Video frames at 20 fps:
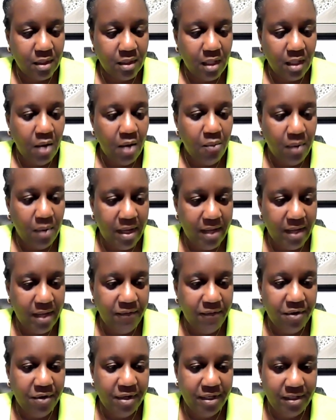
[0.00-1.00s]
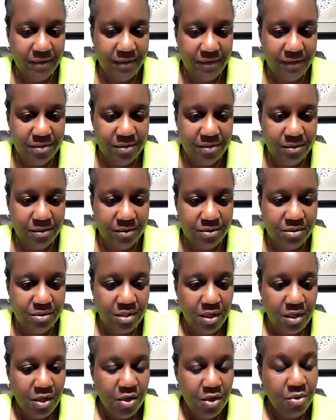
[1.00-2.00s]
a way for individuals
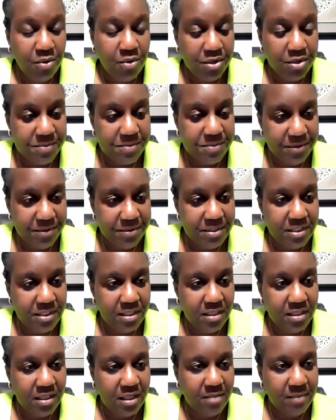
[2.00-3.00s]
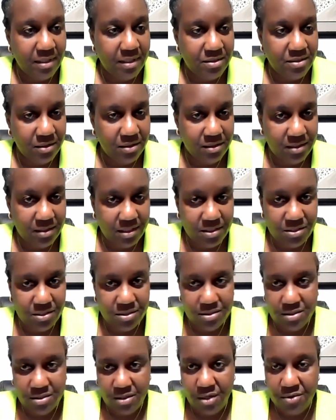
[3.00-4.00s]
who are experiencing a mental illness,
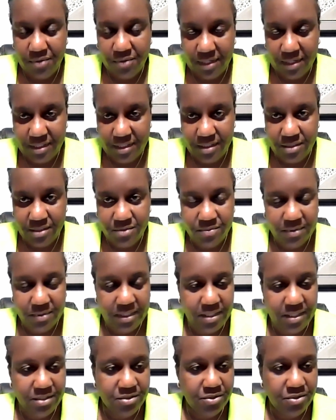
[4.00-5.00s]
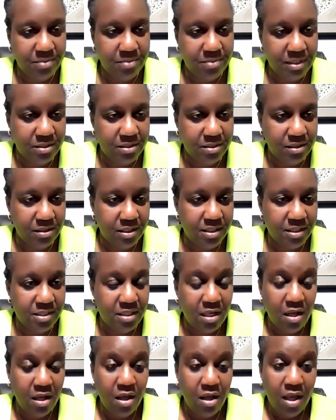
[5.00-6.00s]
a crisis related to their mental illness,
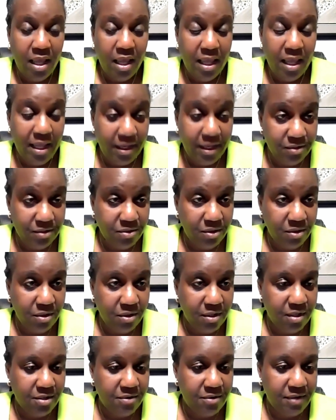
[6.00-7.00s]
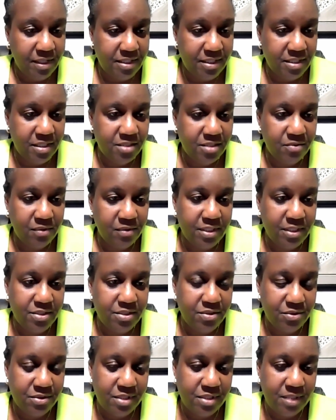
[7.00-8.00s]
and or a crisis as it relates to
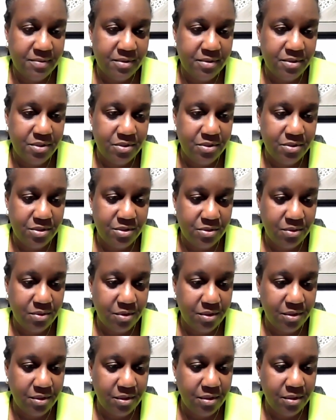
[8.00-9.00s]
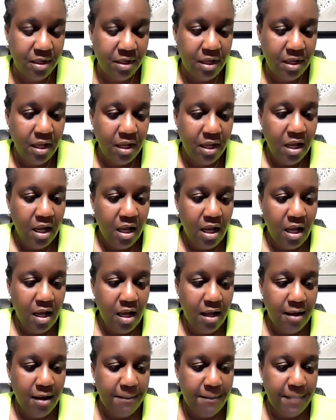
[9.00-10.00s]
their substance use disorder,
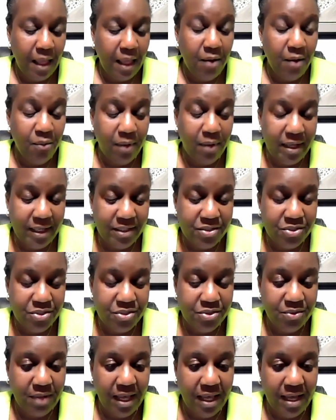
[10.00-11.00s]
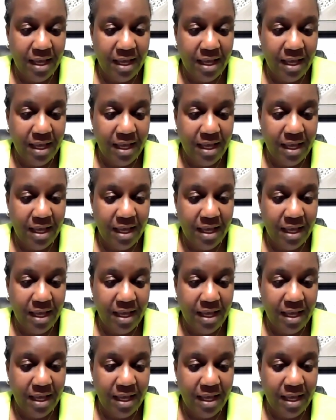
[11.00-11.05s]
a way to